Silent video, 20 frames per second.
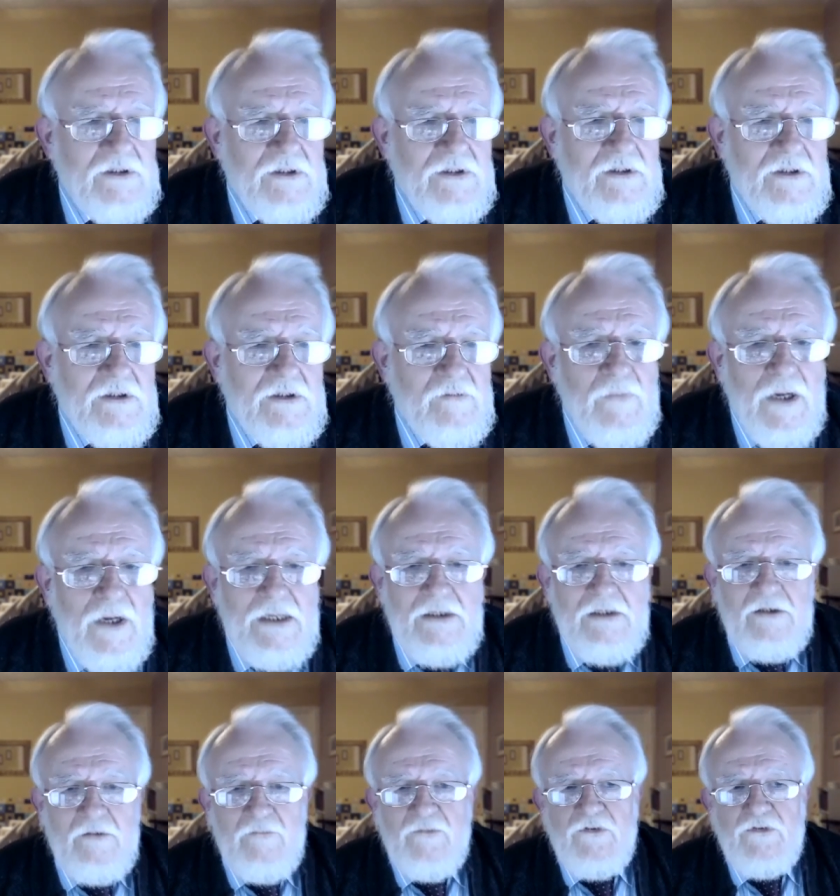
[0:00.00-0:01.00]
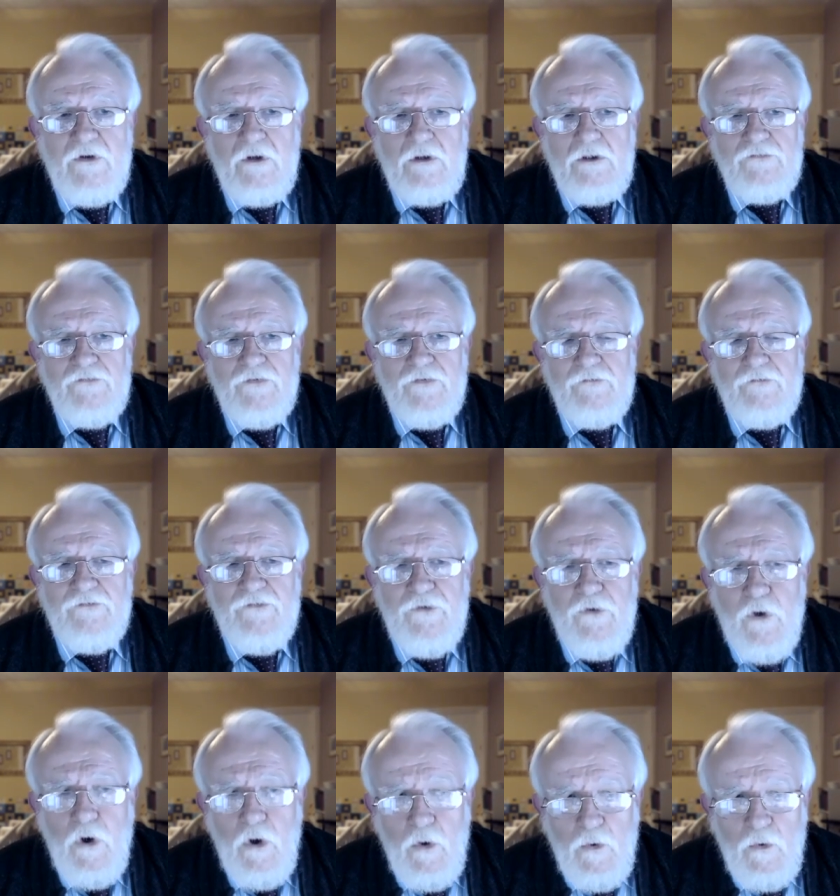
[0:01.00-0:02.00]
He made himself of
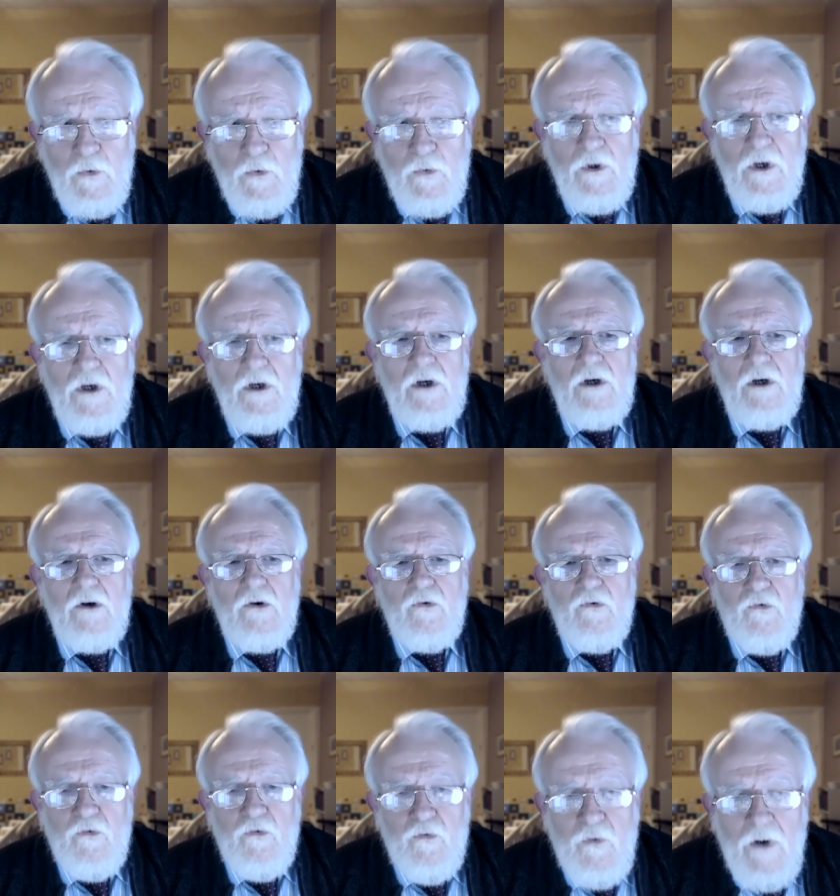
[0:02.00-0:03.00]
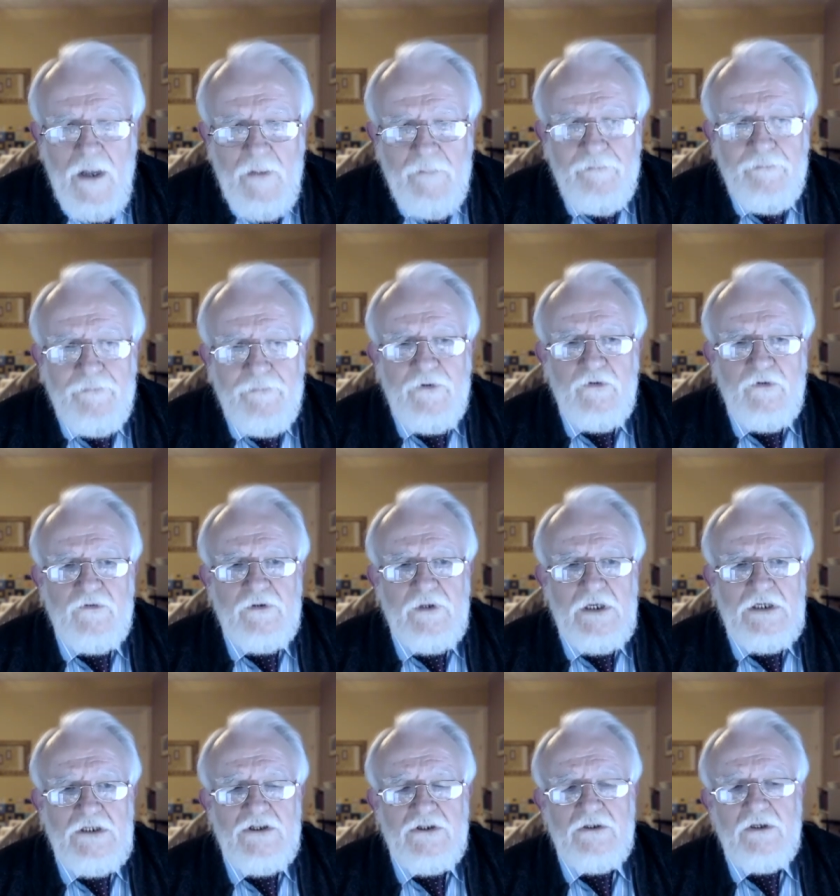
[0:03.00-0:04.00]
no
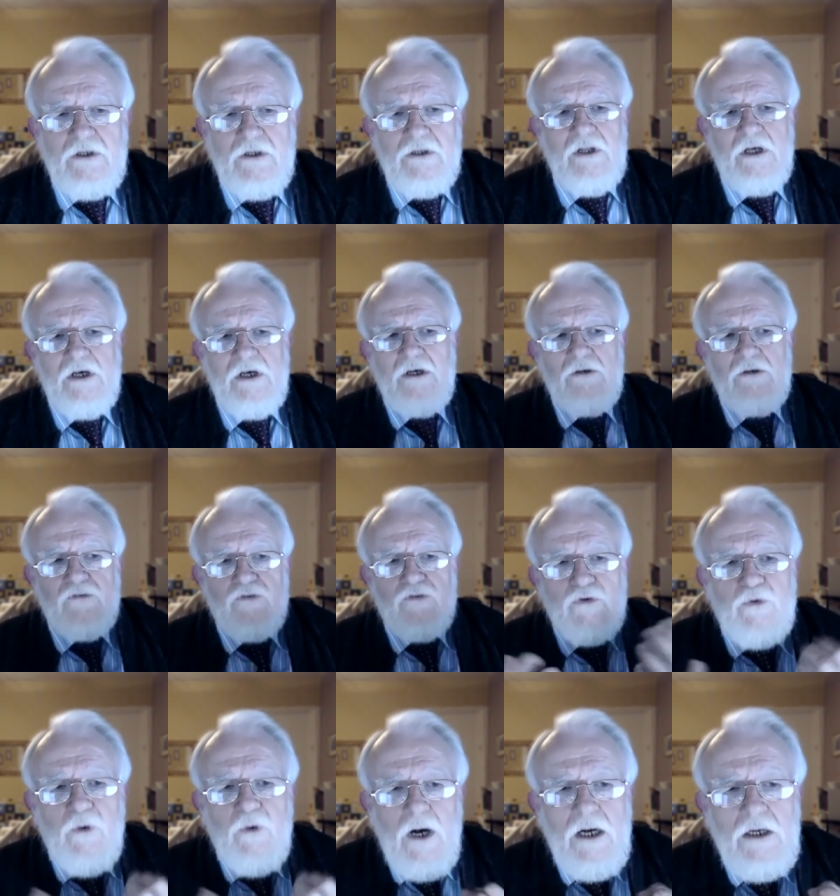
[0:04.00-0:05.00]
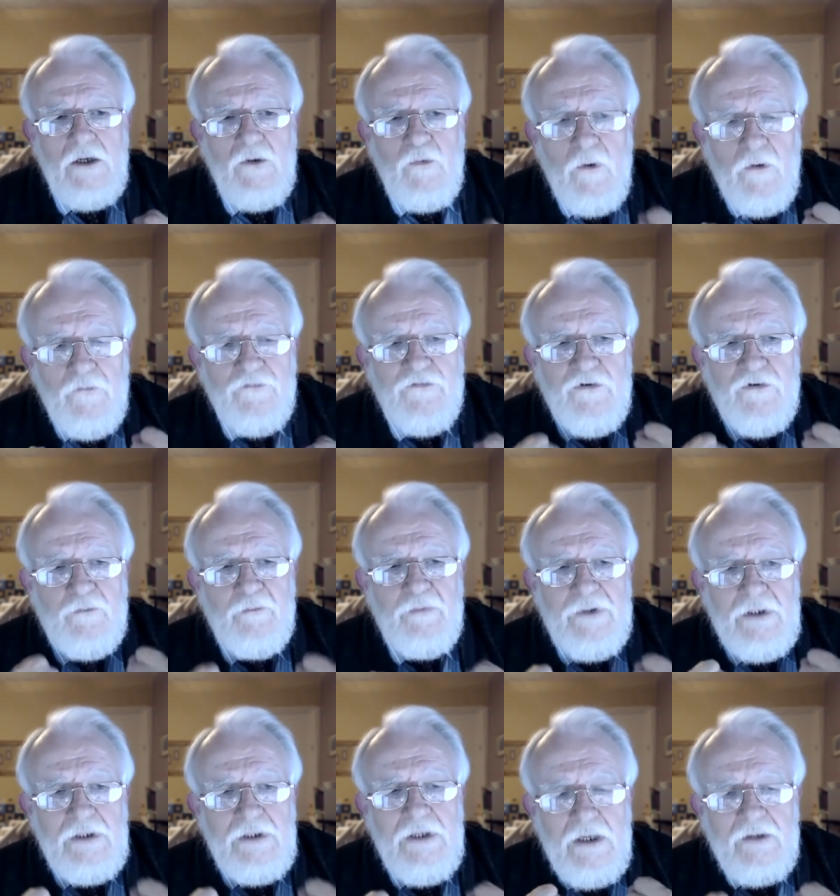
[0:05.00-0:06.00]
reputation. And do I want to
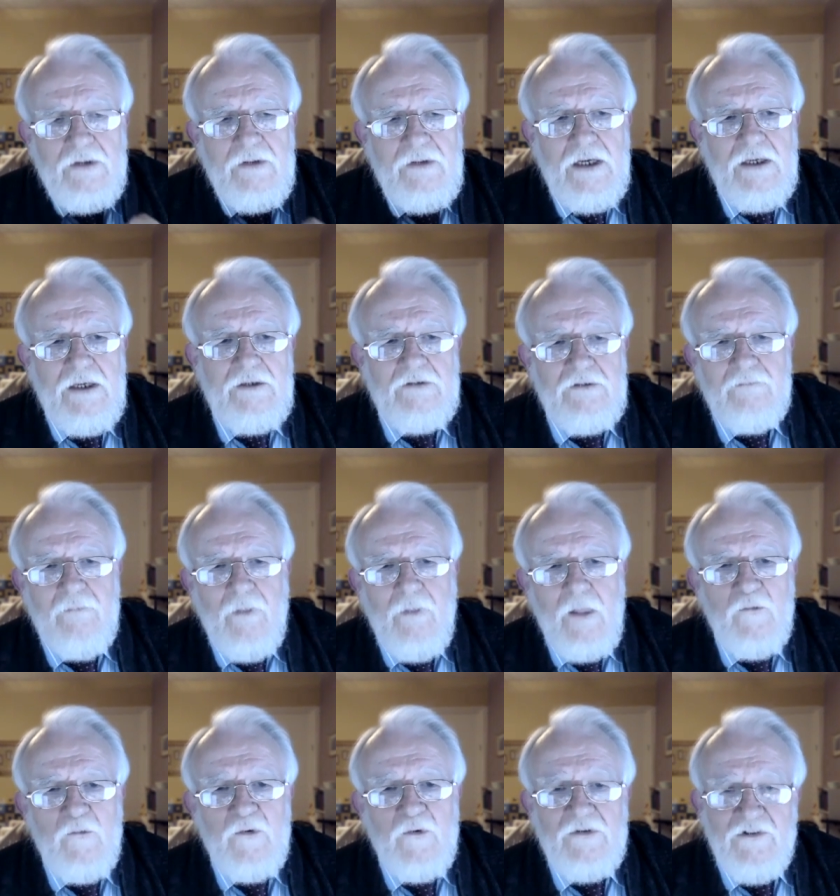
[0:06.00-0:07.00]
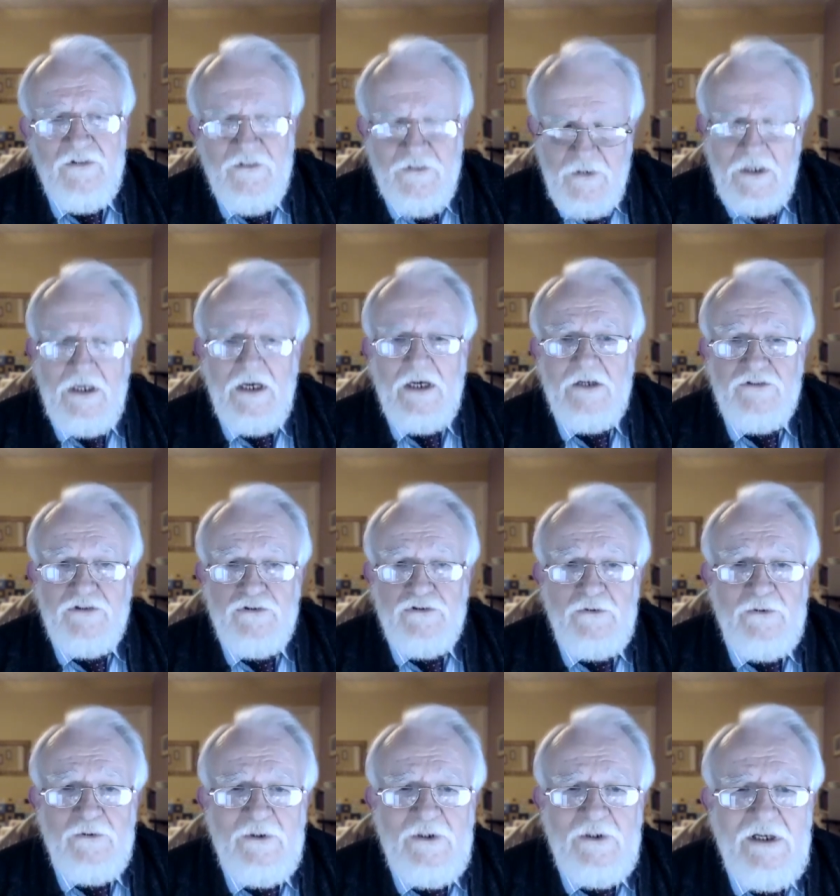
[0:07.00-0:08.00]
be like that? I want to say I
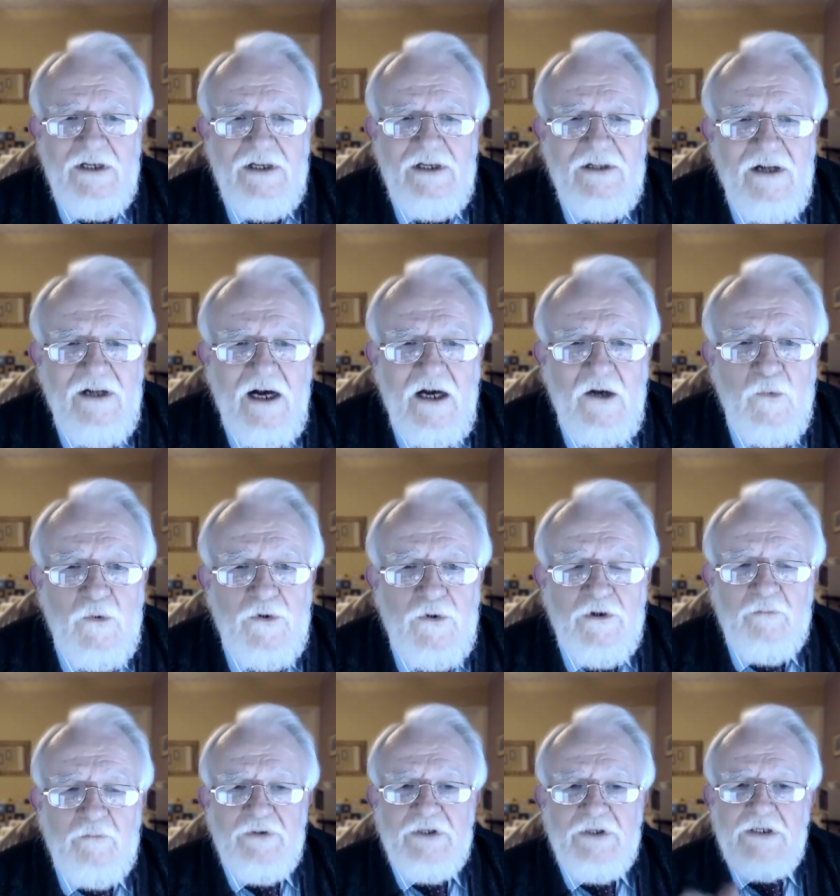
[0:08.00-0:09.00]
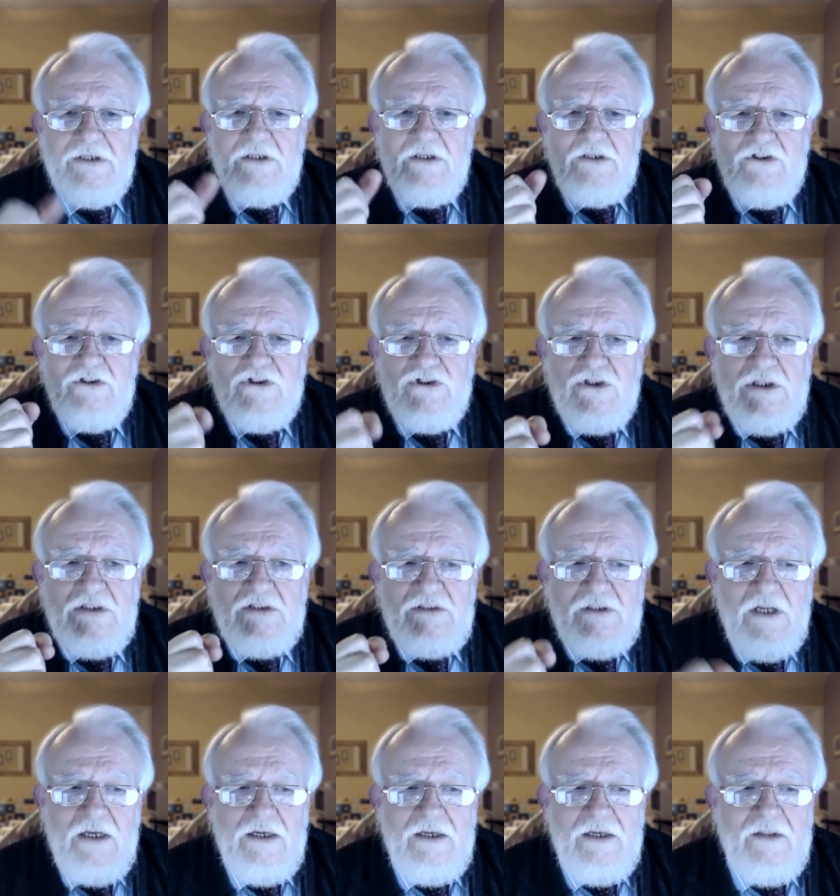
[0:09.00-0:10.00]
do. I want to be just
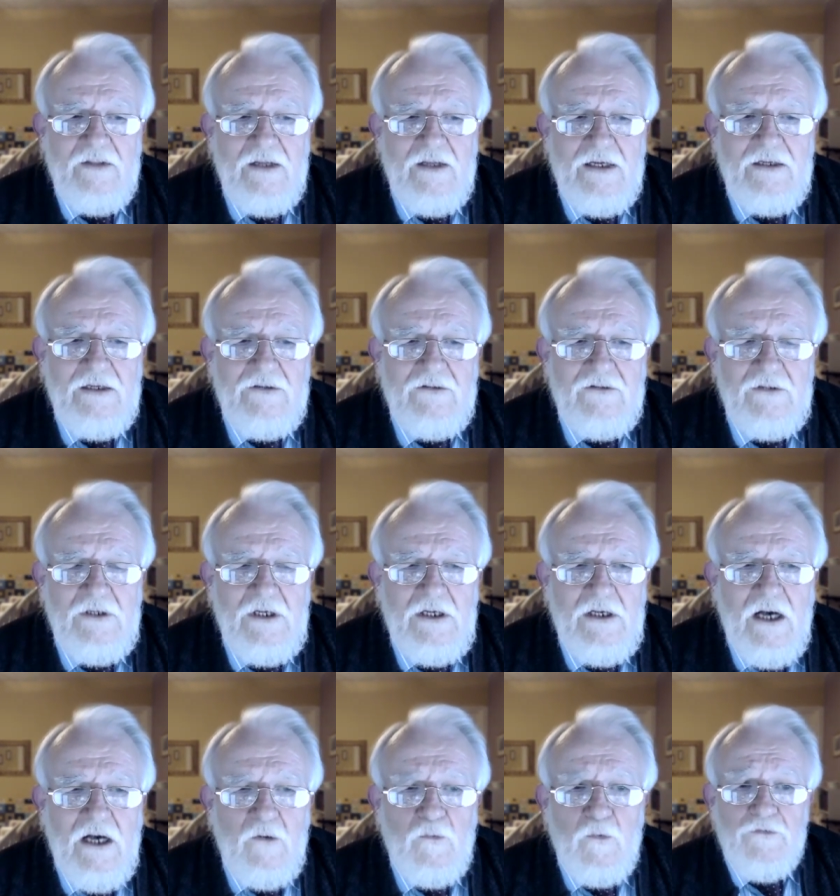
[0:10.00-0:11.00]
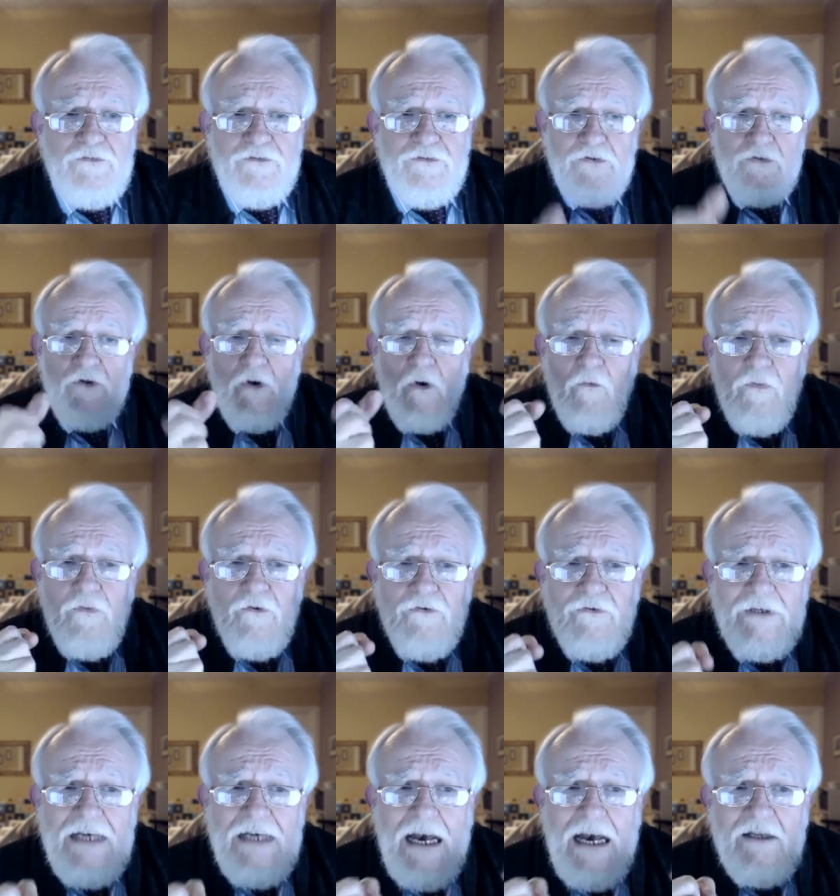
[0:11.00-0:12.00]
like that. I want to know the
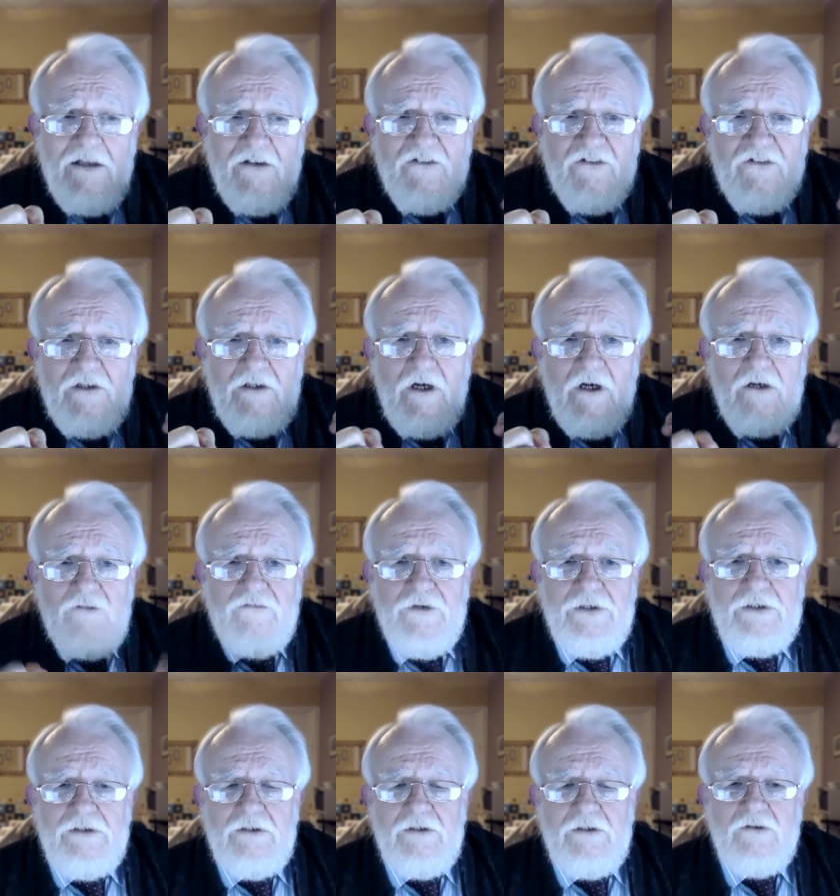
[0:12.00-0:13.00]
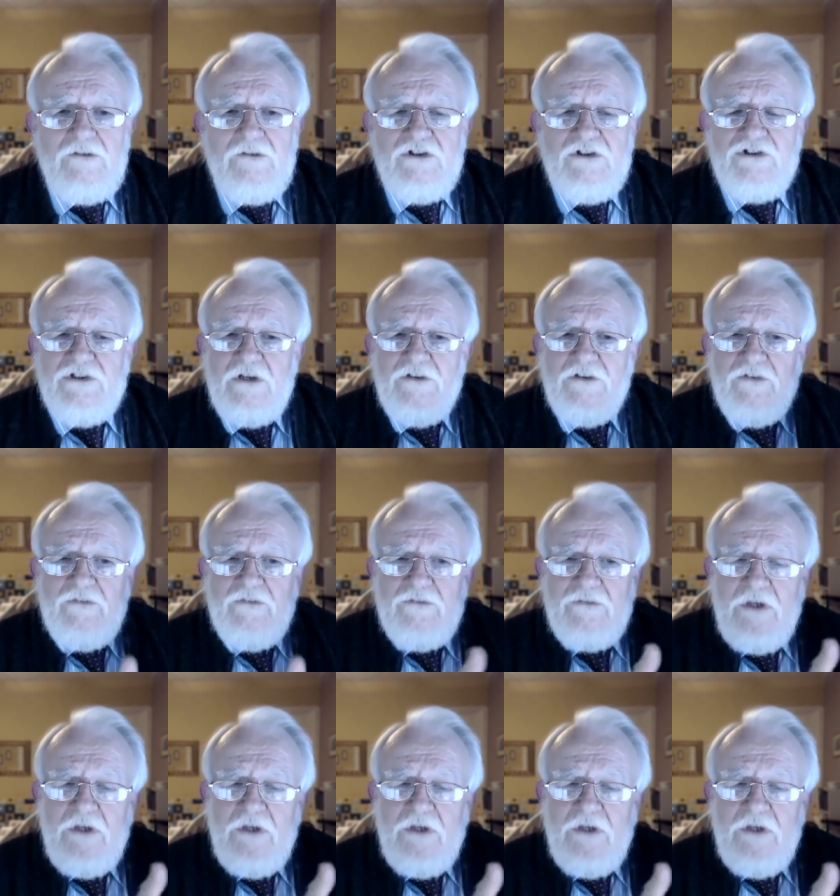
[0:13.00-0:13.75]
reality of it, not just